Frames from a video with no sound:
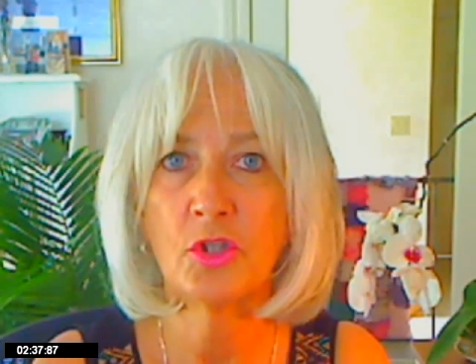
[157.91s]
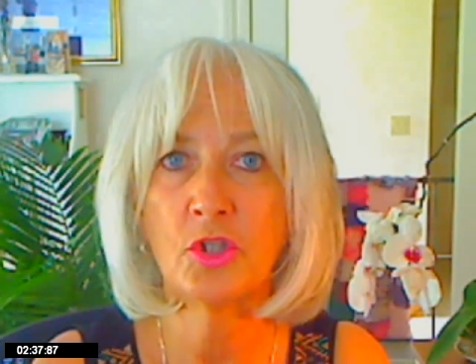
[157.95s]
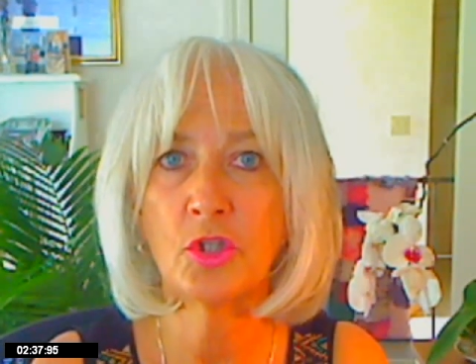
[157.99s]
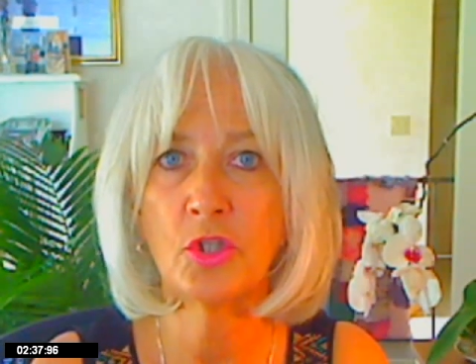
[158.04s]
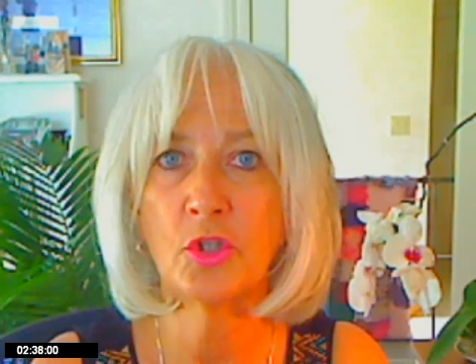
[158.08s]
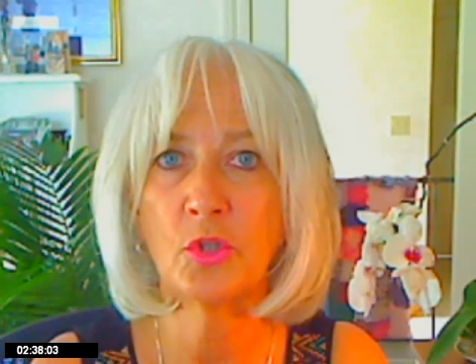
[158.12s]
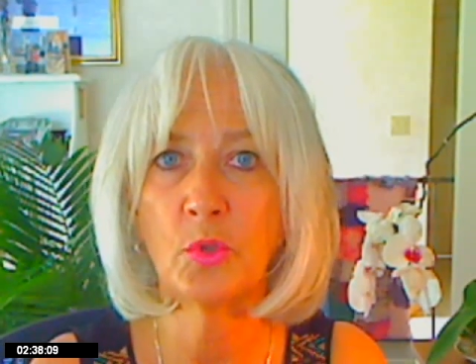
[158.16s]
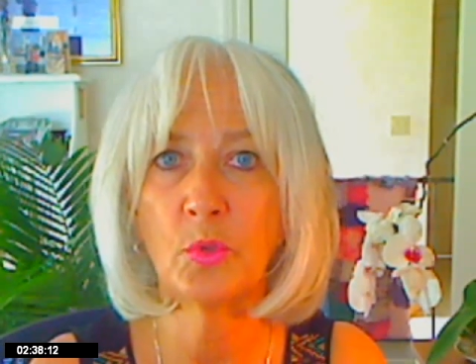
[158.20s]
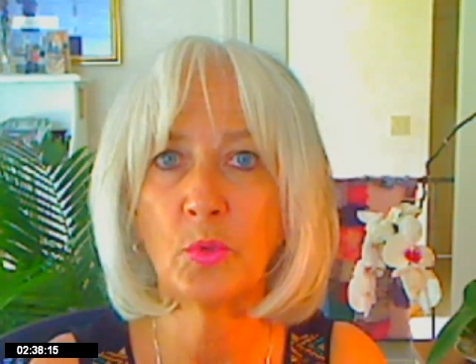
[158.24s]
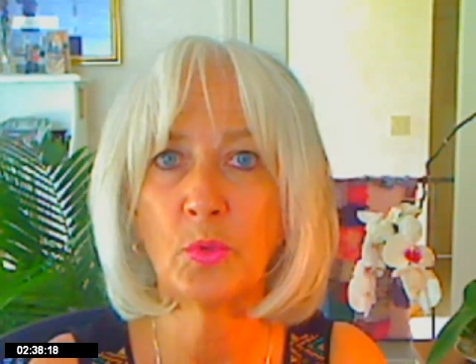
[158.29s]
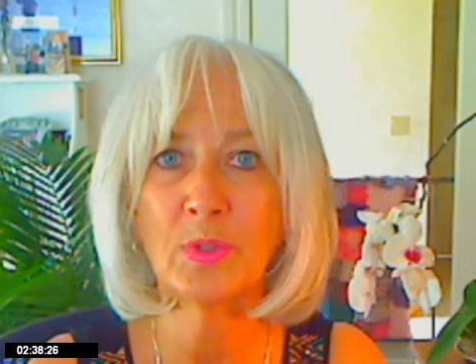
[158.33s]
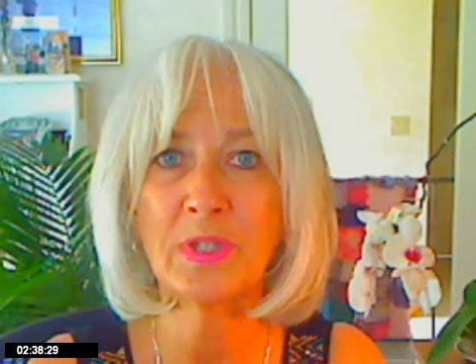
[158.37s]

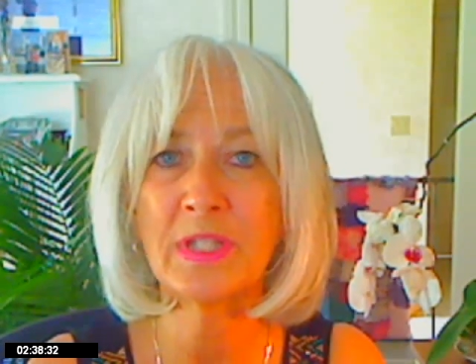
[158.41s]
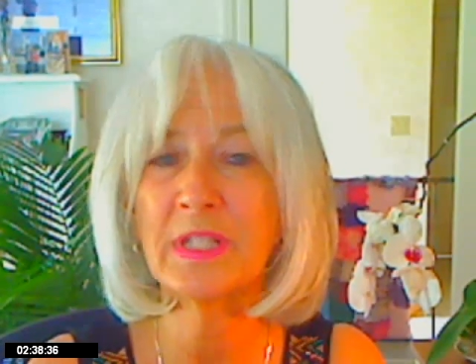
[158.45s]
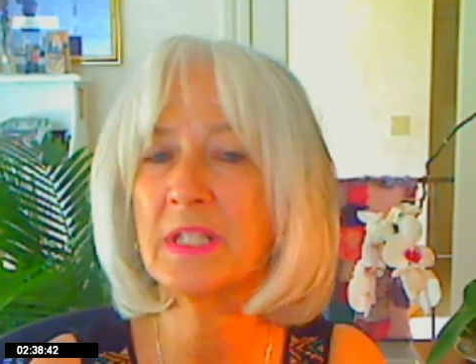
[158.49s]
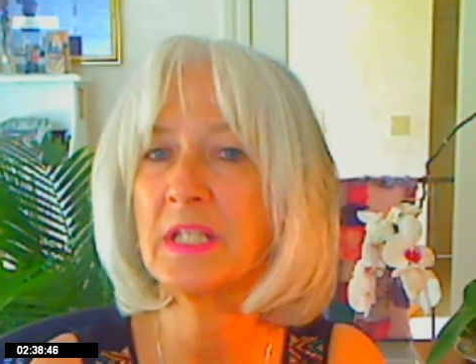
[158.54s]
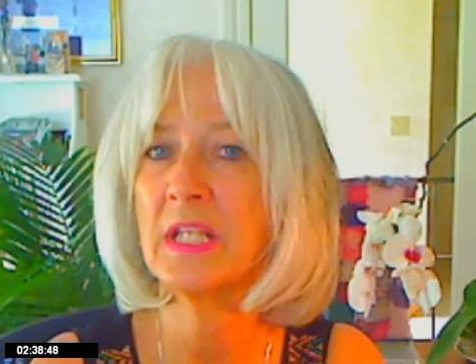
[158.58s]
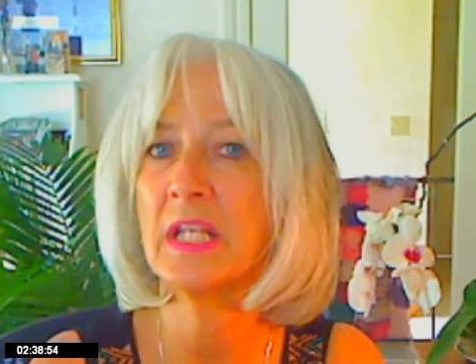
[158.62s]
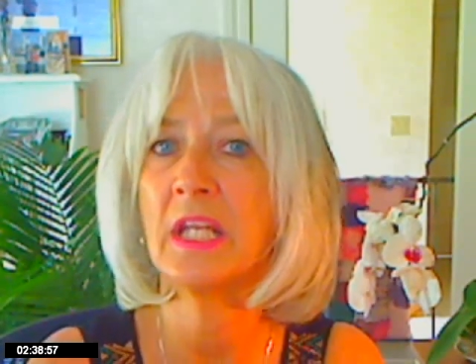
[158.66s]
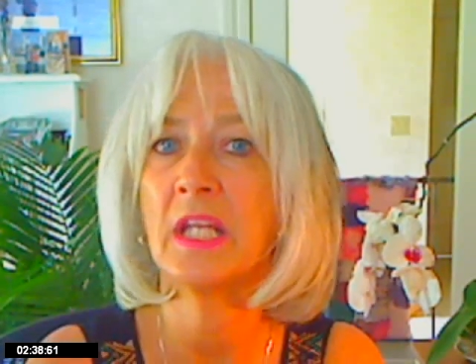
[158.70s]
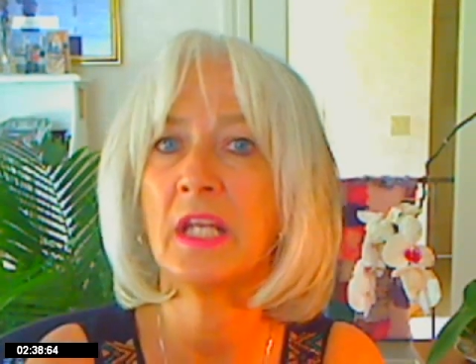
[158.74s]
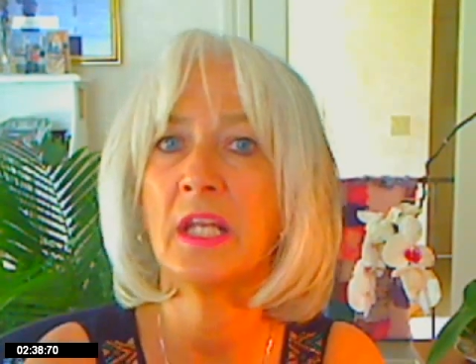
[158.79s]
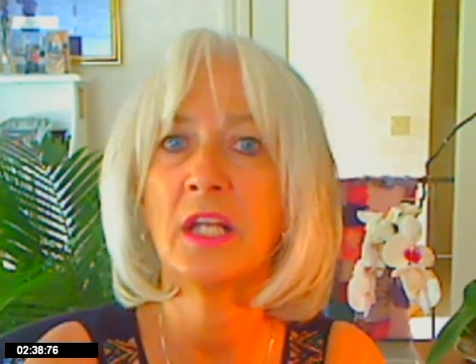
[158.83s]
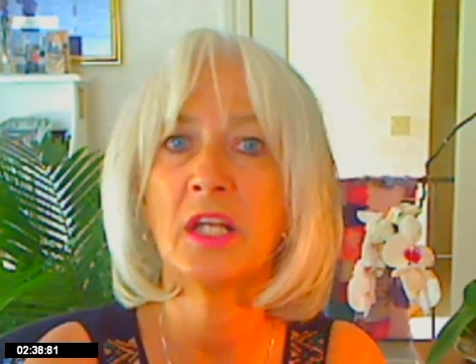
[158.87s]
to
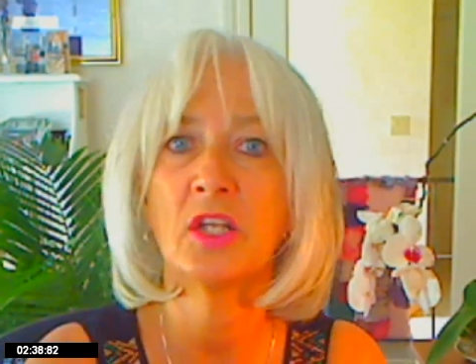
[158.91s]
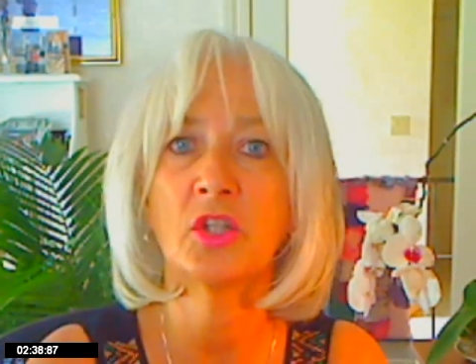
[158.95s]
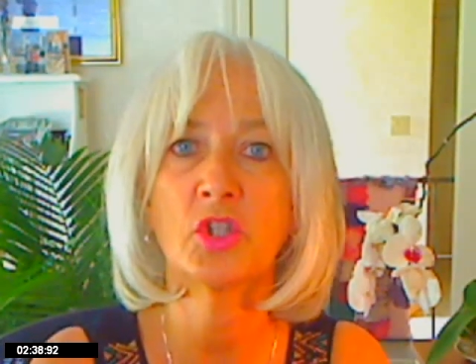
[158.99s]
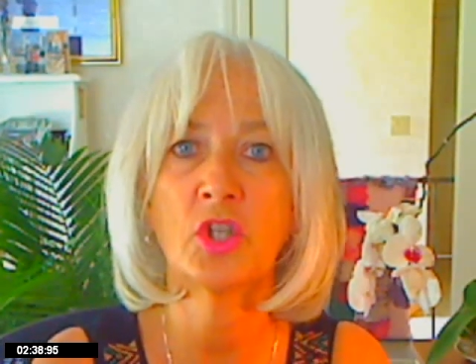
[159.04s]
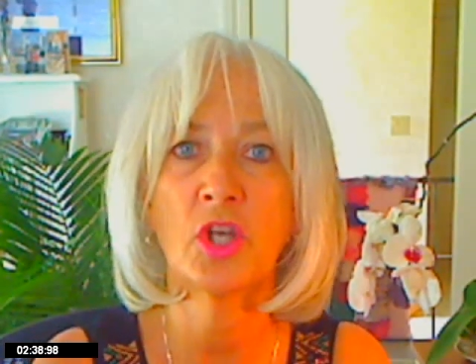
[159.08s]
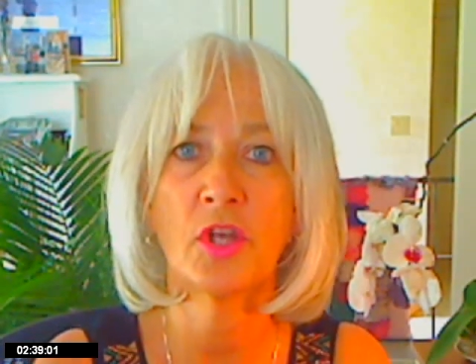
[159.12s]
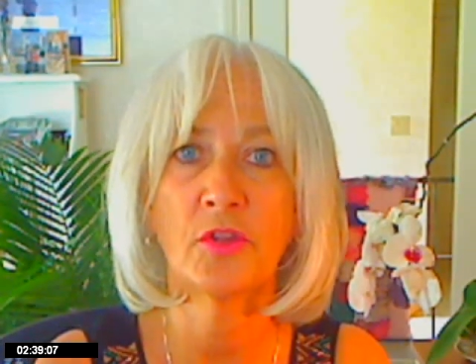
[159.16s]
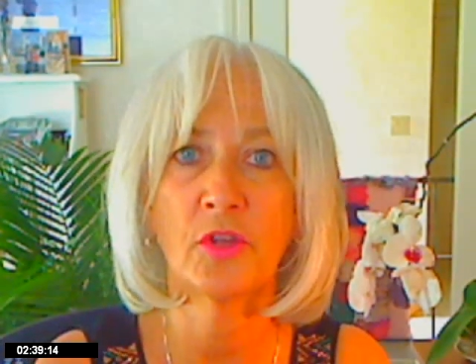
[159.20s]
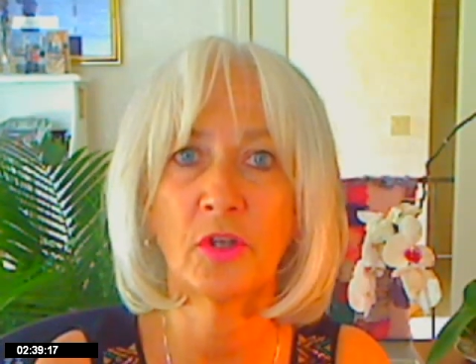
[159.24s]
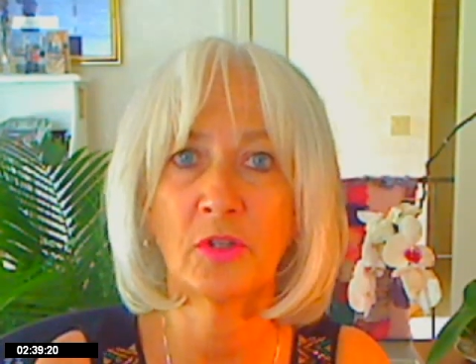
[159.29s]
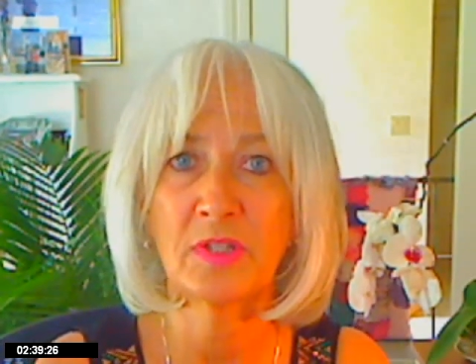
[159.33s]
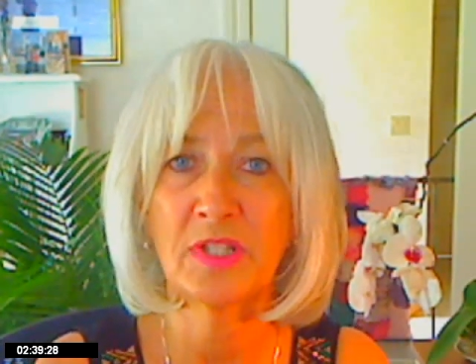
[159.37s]
seeing
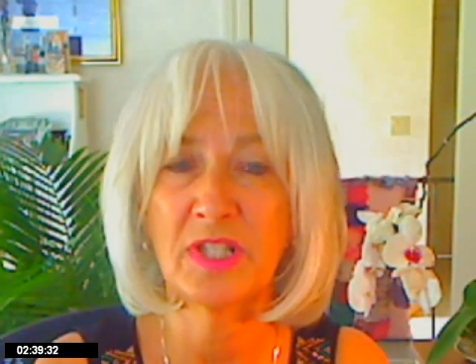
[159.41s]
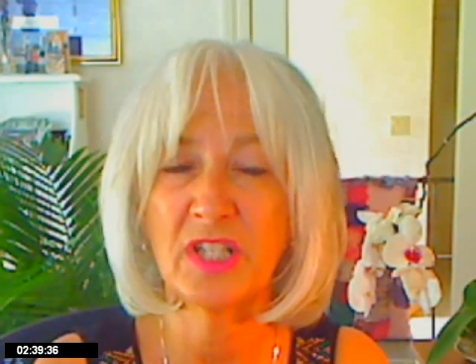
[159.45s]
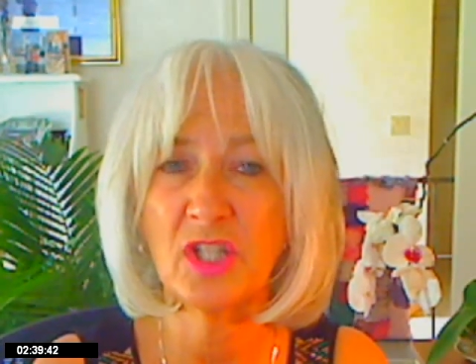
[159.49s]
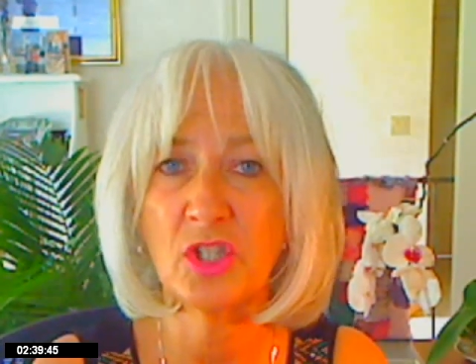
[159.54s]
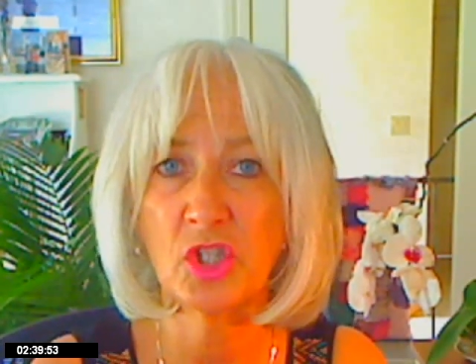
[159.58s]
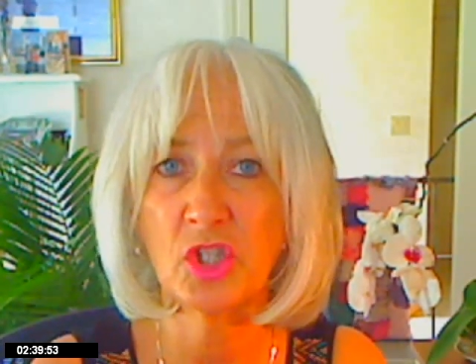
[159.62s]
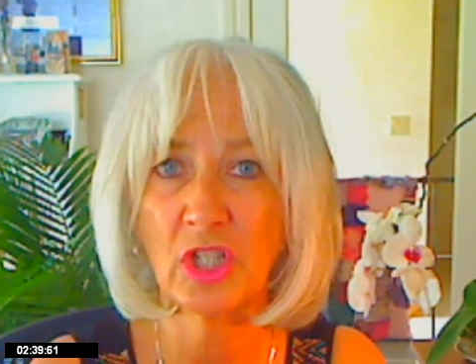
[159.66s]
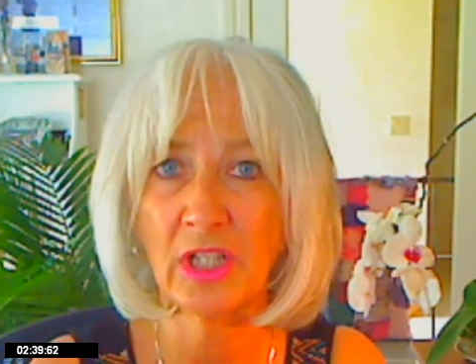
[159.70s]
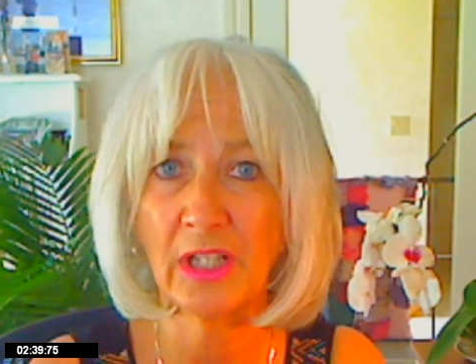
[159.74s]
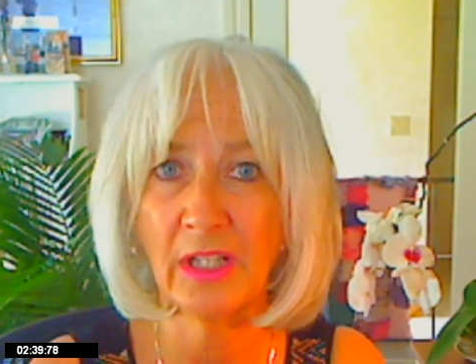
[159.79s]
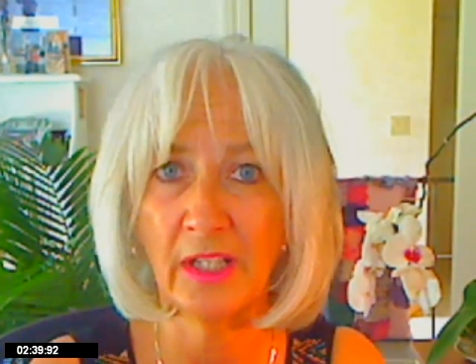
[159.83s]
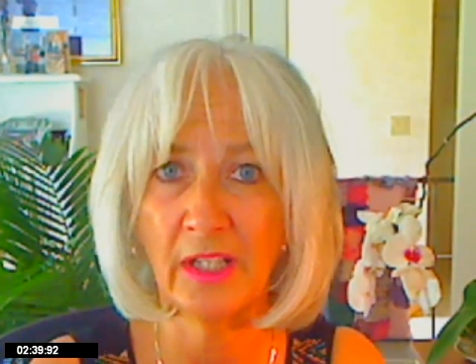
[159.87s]
each other
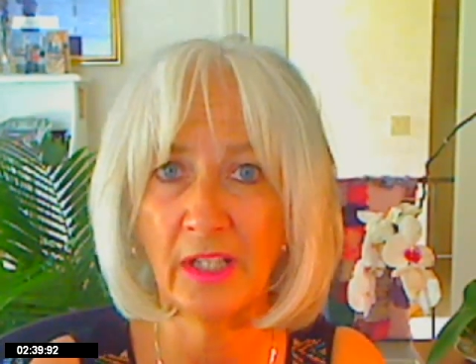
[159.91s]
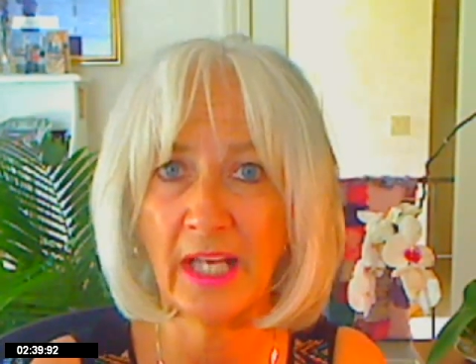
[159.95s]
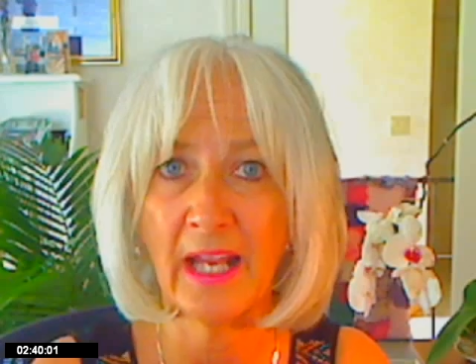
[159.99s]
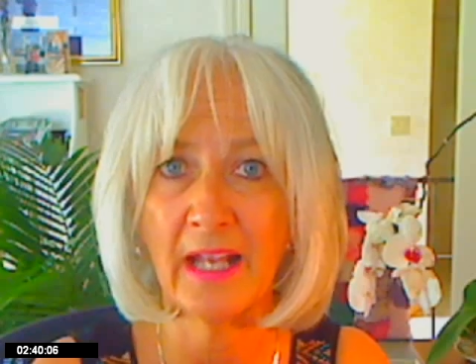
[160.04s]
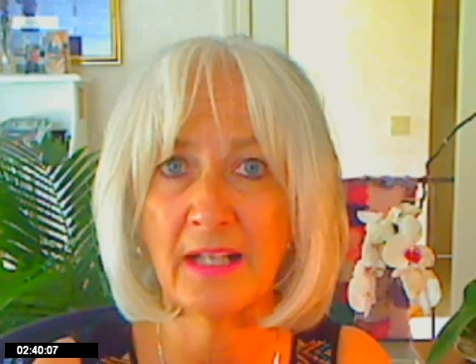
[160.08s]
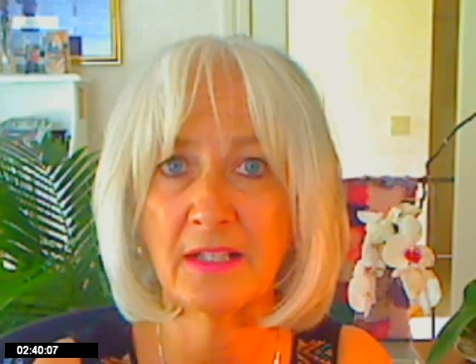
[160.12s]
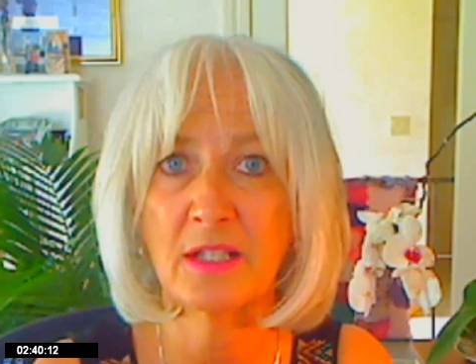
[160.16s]
digitally